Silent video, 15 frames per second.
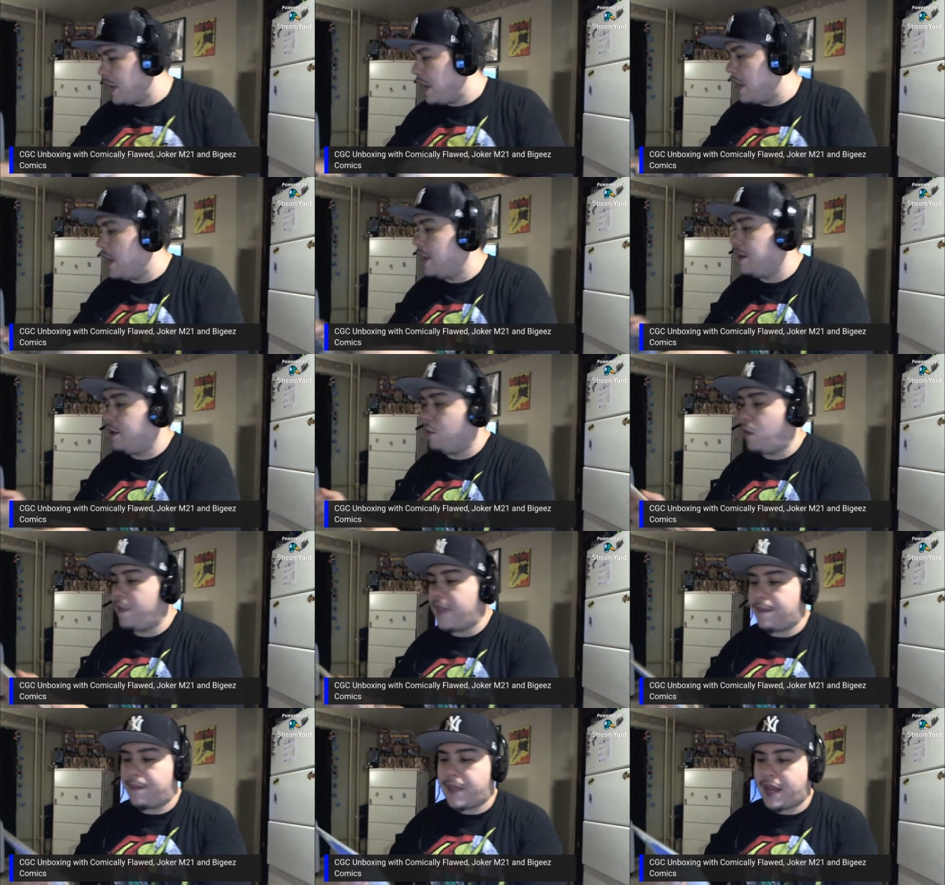And the one
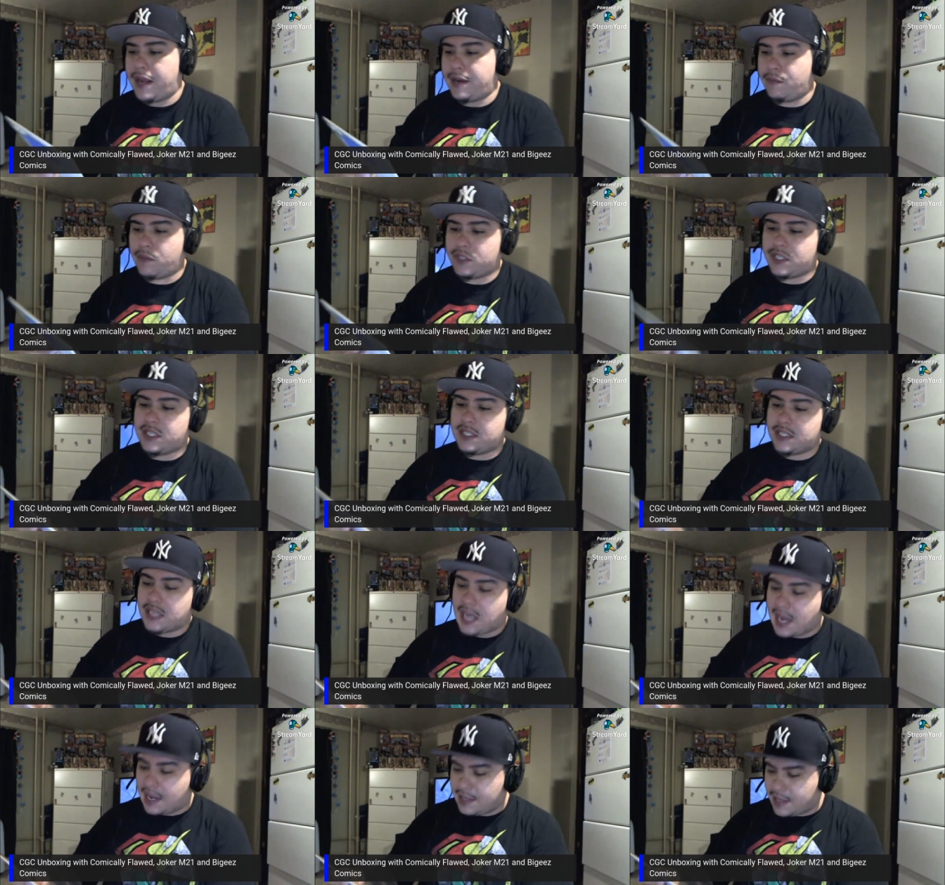that, that was in this
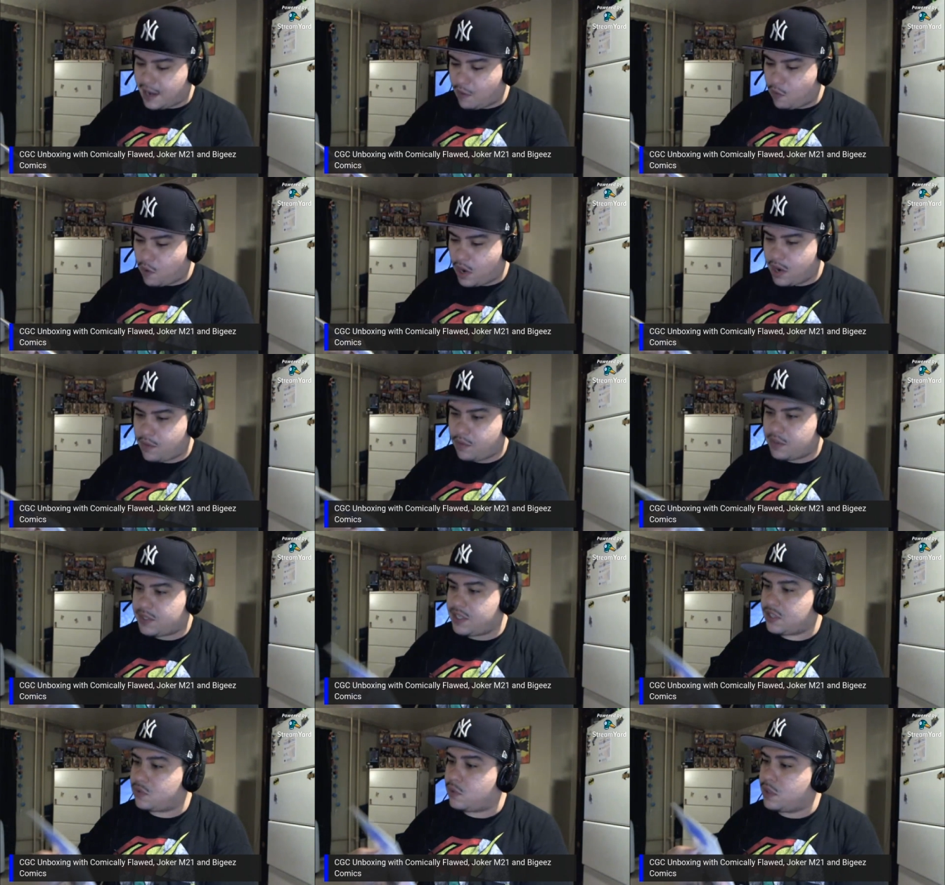lot that I wanted
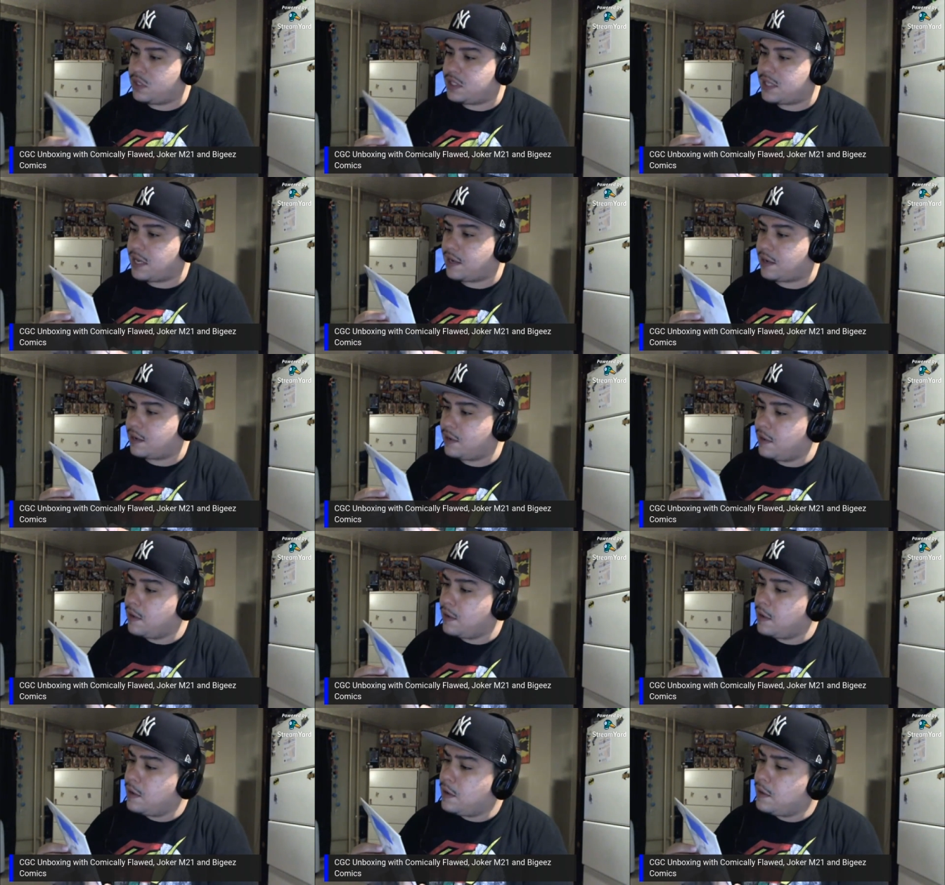was this one, Tech
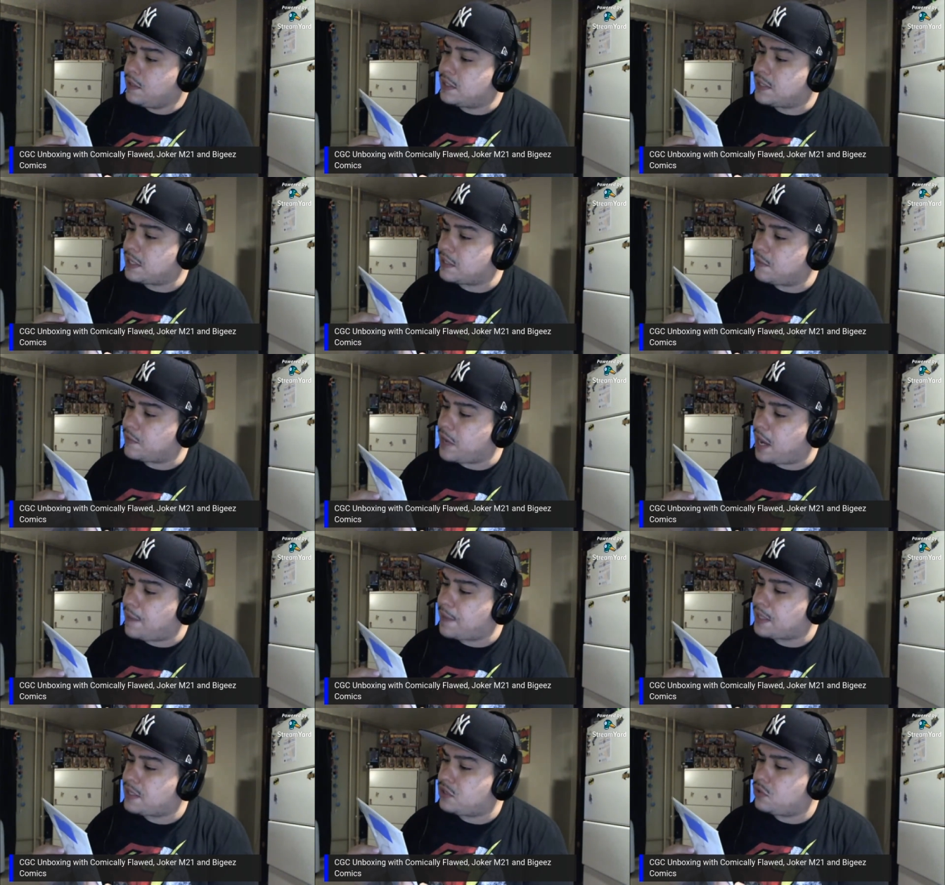Detective
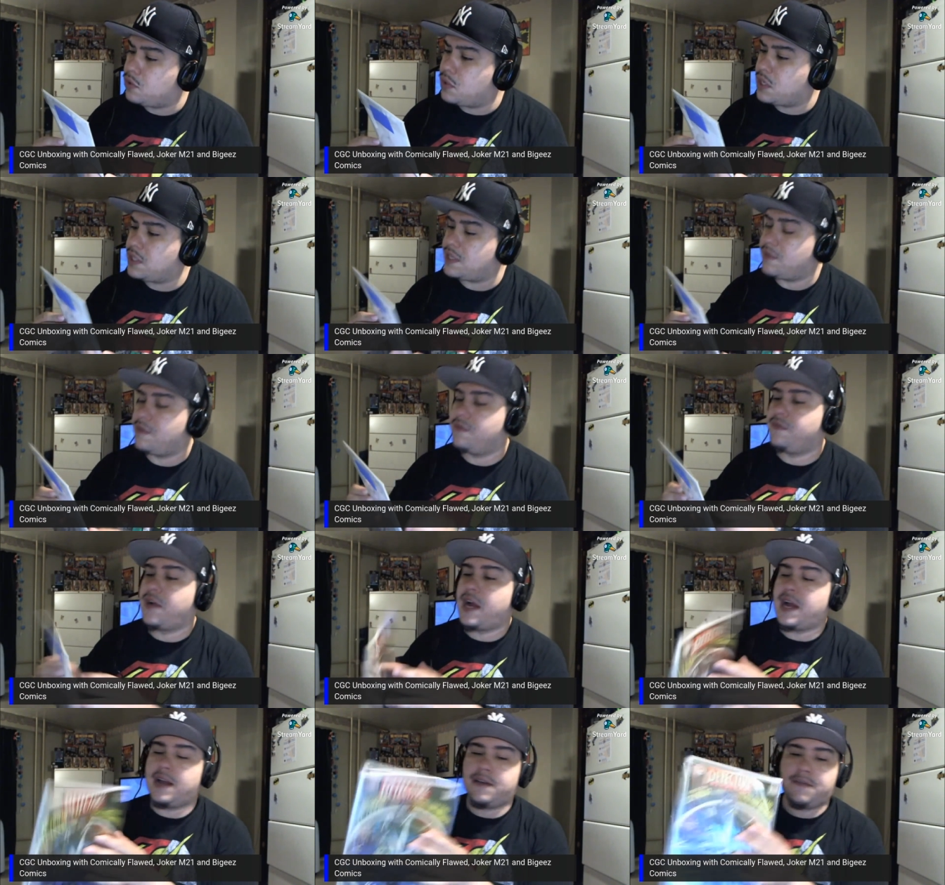Comics issue
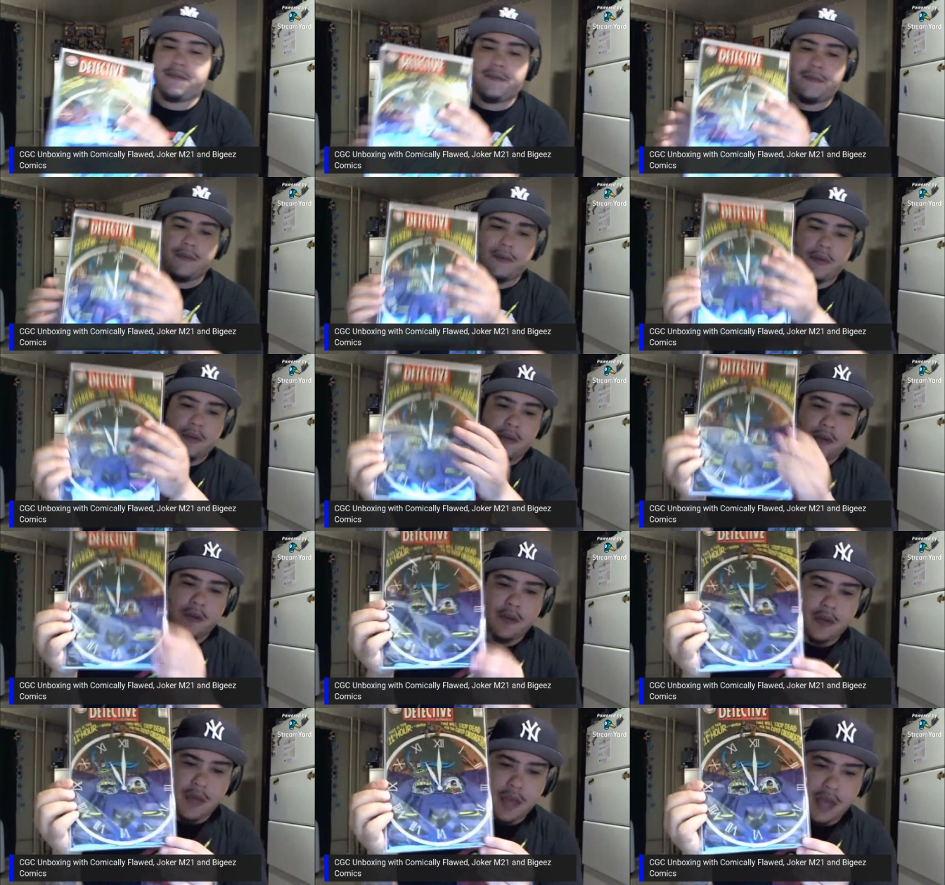375.
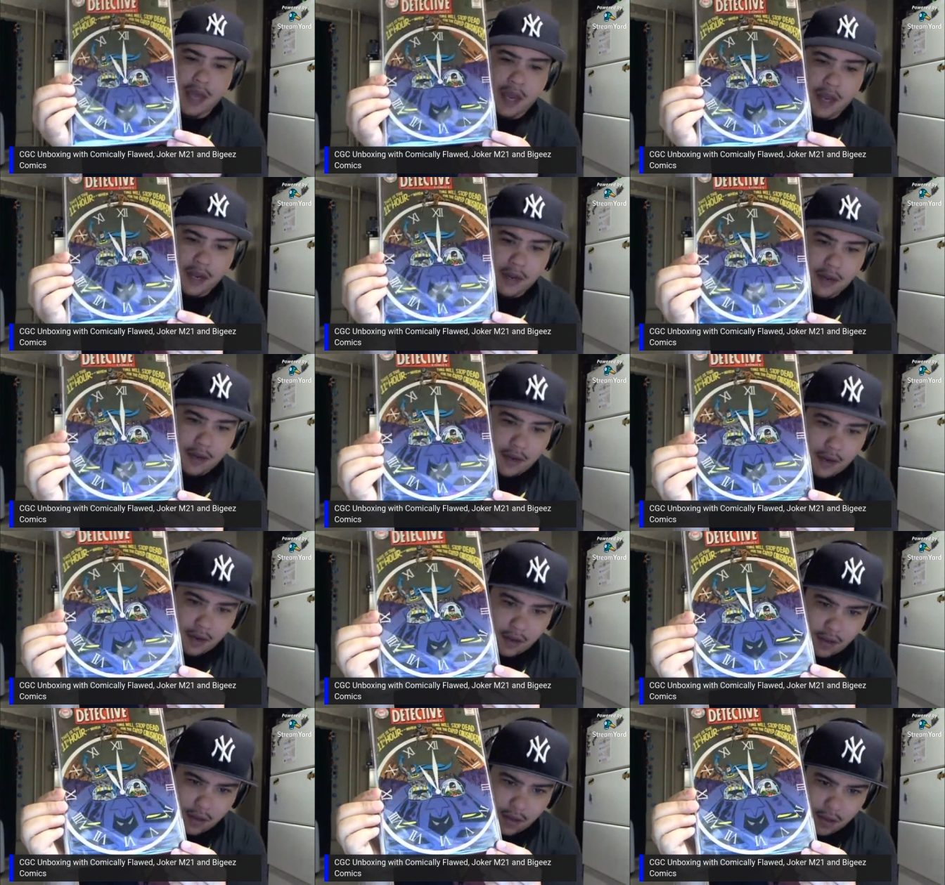And
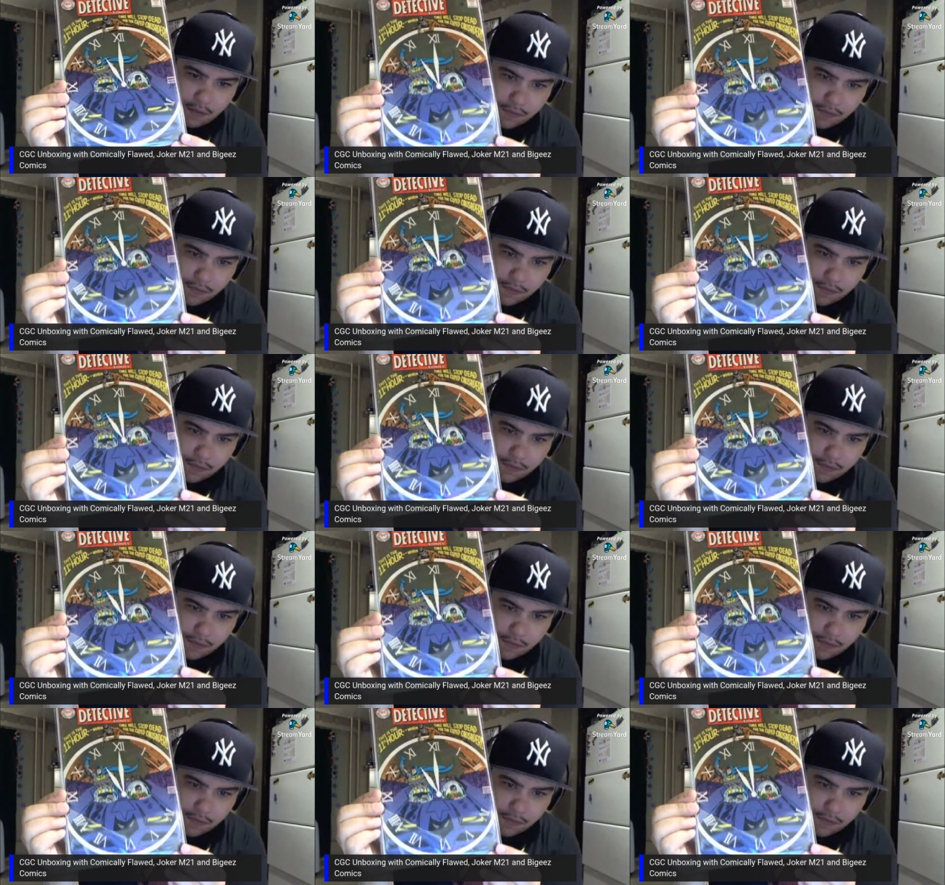if